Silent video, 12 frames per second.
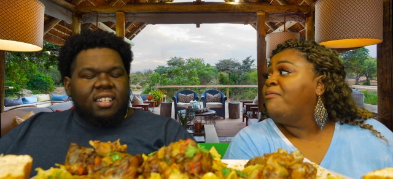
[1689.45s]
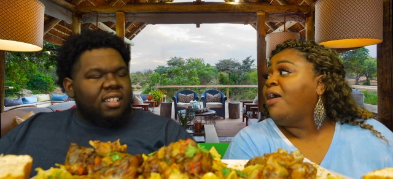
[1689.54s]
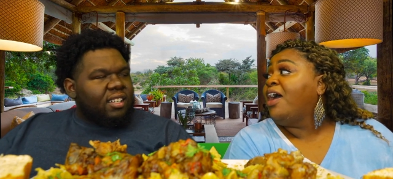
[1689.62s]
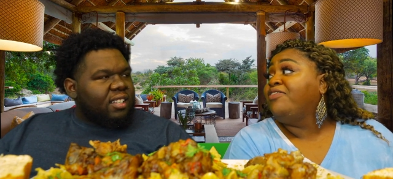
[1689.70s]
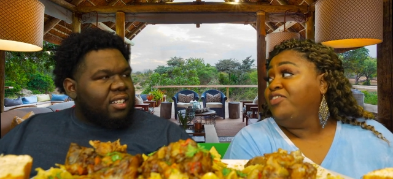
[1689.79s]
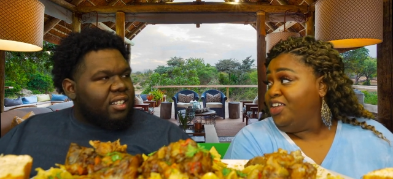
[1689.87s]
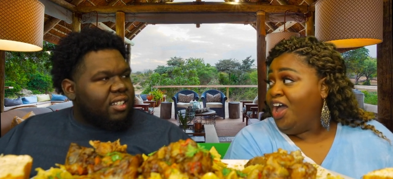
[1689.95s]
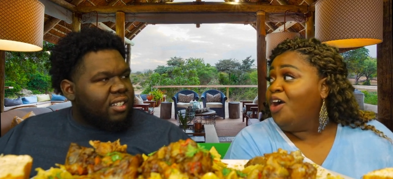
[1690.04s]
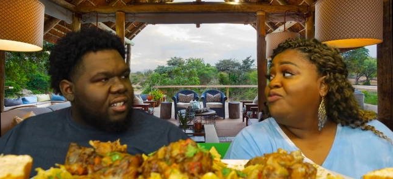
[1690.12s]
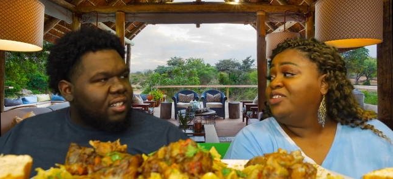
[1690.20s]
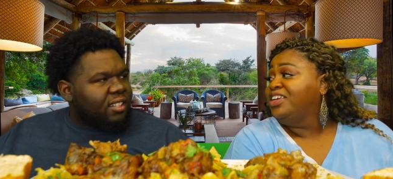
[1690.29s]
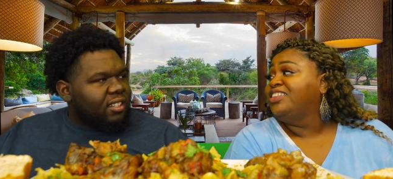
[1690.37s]
Speaker 1: mind. The
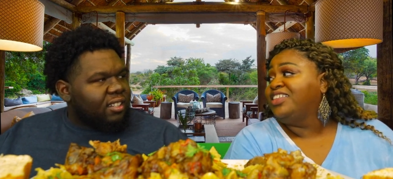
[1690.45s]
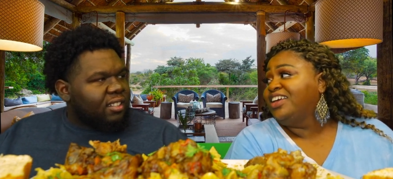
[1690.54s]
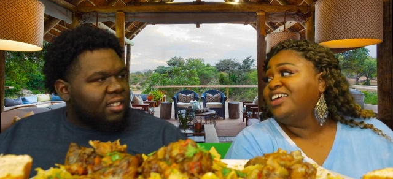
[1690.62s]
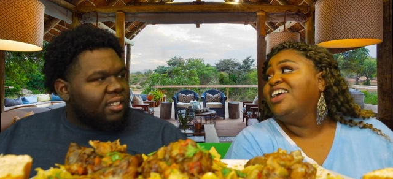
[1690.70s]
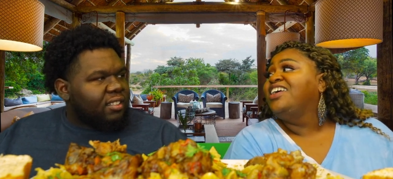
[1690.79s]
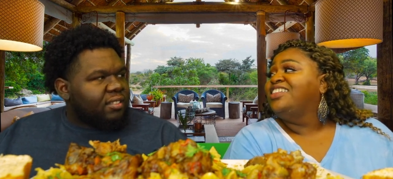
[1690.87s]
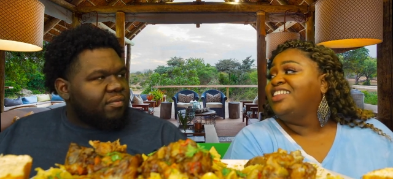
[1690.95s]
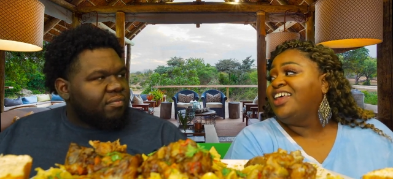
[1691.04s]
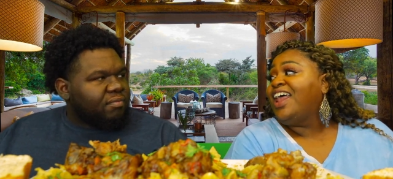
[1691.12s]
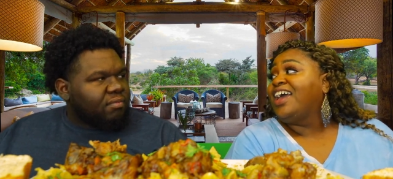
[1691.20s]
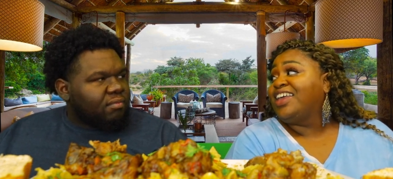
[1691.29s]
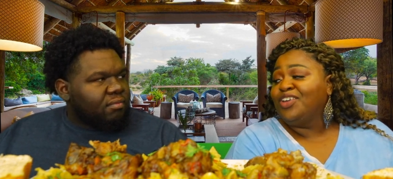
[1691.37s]
only thing that
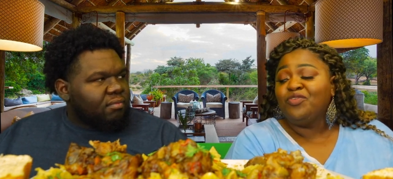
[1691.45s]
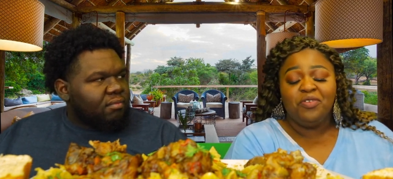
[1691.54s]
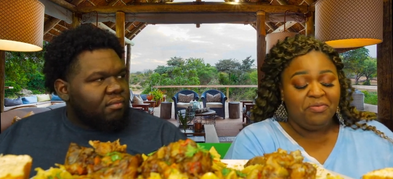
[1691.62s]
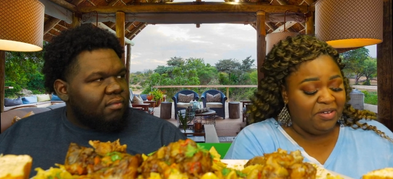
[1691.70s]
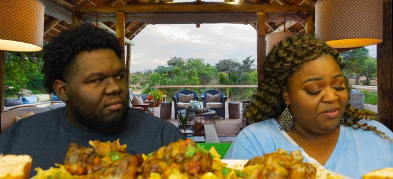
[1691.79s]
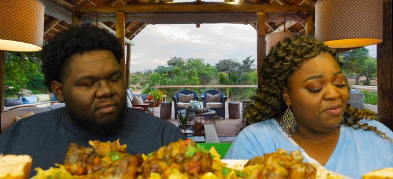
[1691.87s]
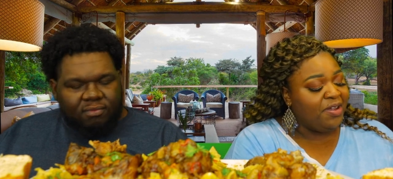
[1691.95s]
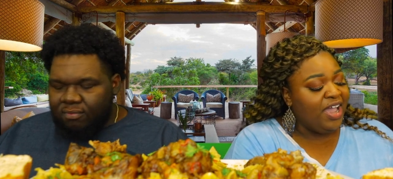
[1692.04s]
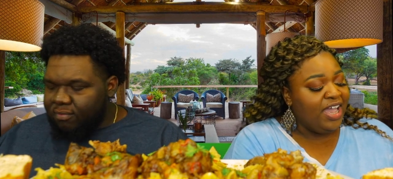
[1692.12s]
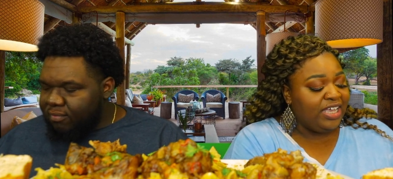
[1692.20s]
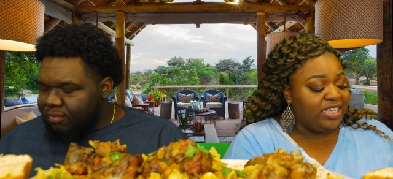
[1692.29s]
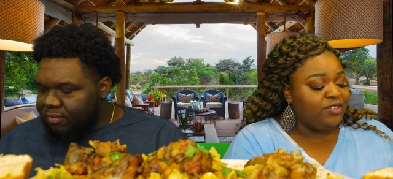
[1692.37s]
I can remember
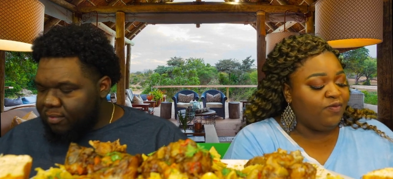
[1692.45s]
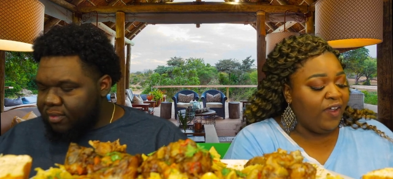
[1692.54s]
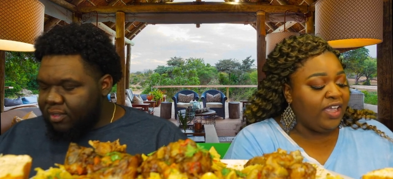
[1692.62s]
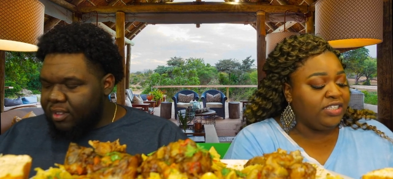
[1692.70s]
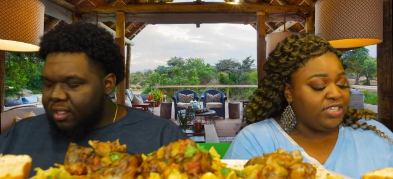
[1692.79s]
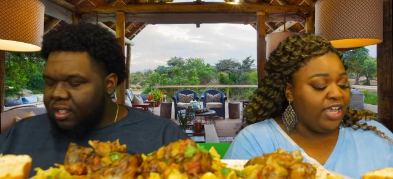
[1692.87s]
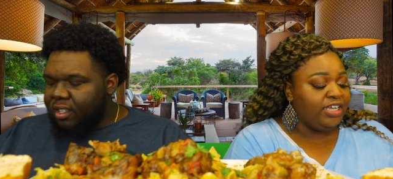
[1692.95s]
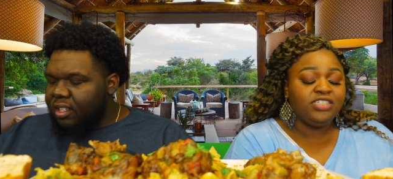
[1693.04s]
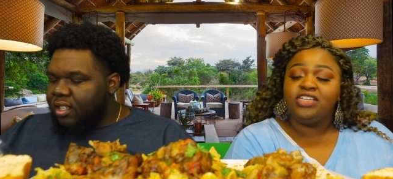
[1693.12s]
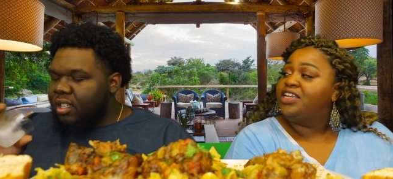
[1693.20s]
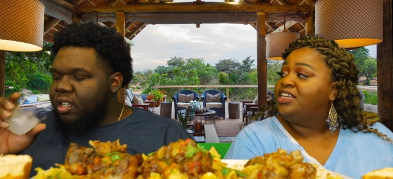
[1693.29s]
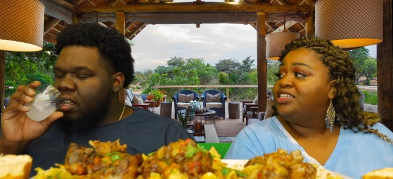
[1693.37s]
is
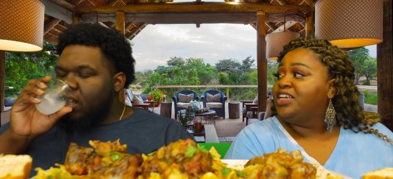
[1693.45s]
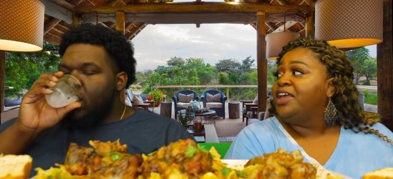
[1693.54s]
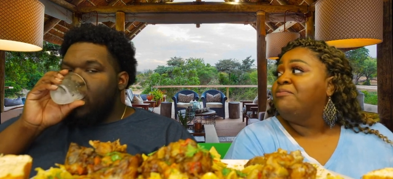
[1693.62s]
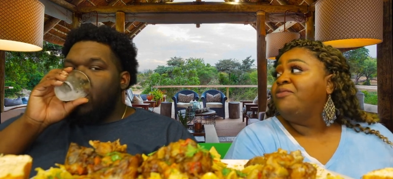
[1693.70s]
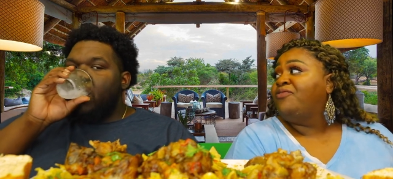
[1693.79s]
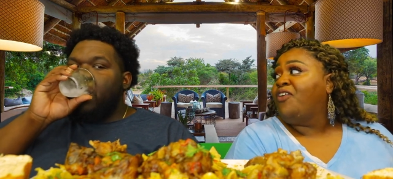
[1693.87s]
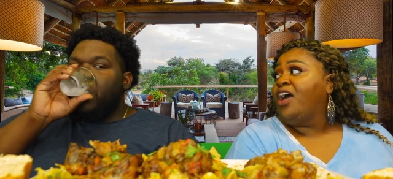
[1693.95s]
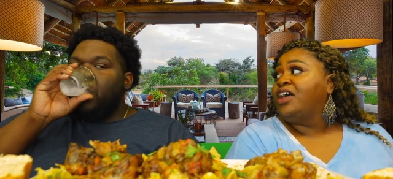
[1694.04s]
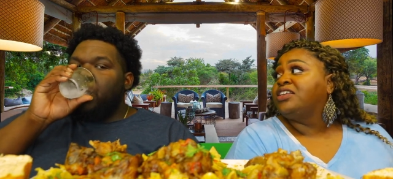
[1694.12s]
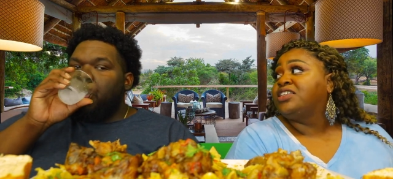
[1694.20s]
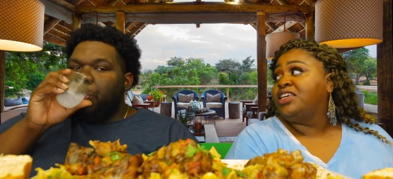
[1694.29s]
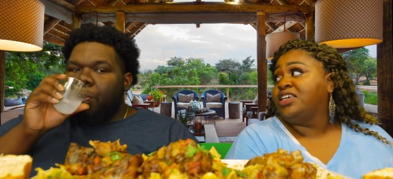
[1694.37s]
Fantasia and Jamie
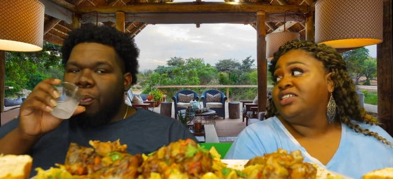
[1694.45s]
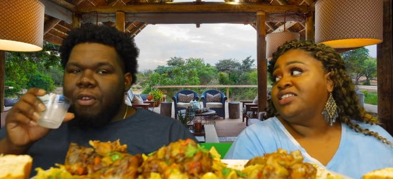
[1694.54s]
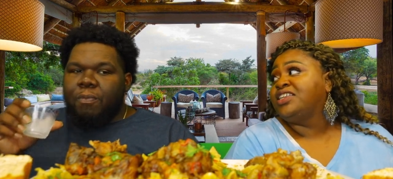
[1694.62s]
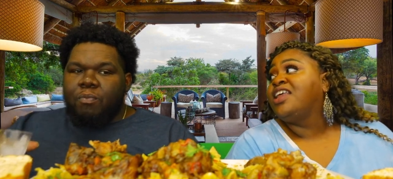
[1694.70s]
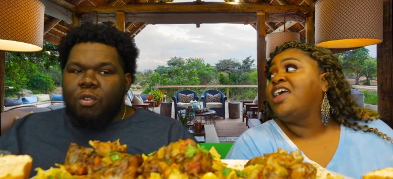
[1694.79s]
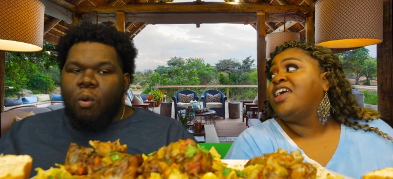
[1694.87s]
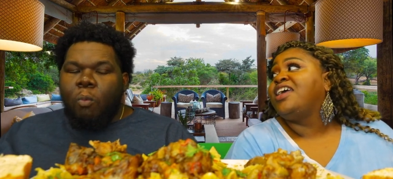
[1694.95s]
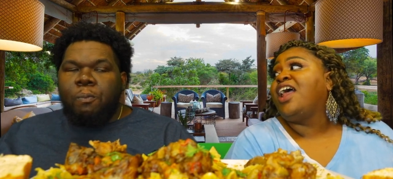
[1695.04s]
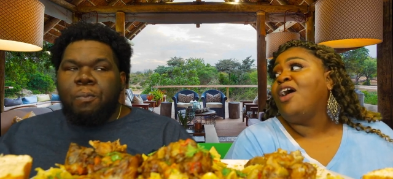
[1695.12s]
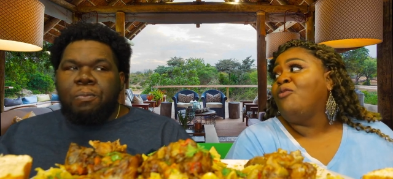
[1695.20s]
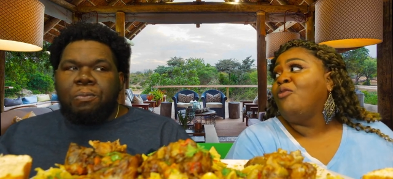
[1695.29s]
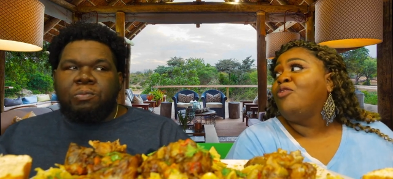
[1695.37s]
Foxx kissing, and
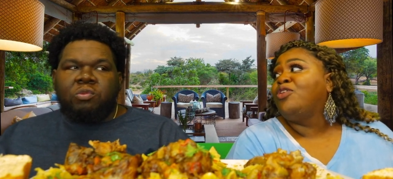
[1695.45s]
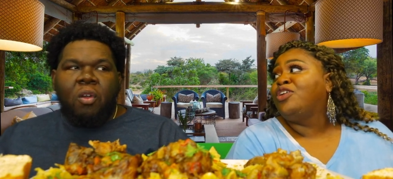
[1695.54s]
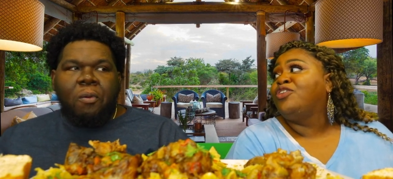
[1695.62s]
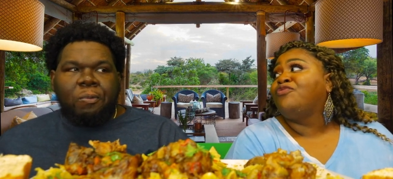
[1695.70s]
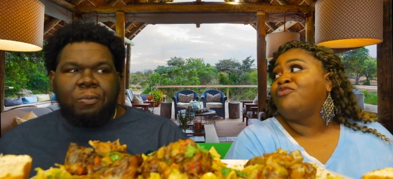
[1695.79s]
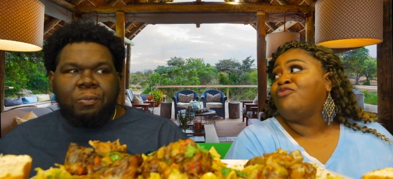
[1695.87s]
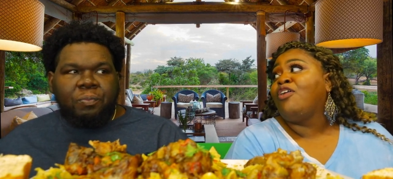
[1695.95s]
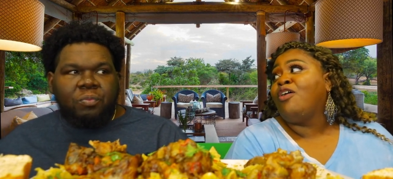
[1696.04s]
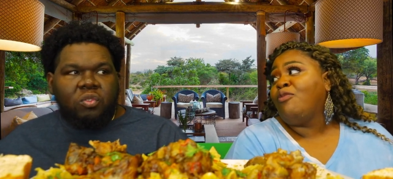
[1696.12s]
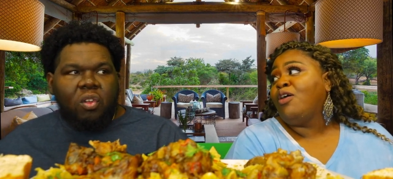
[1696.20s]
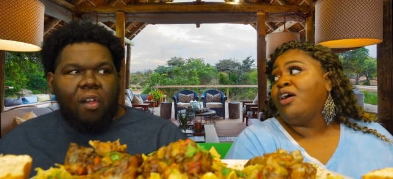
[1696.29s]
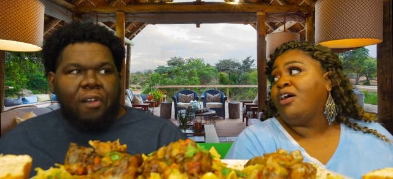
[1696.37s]
I wanted to
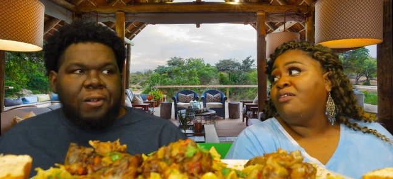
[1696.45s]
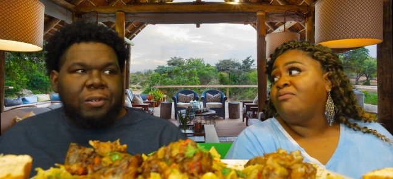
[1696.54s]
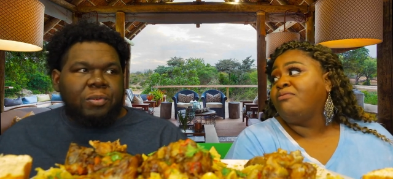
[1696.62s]
throw up.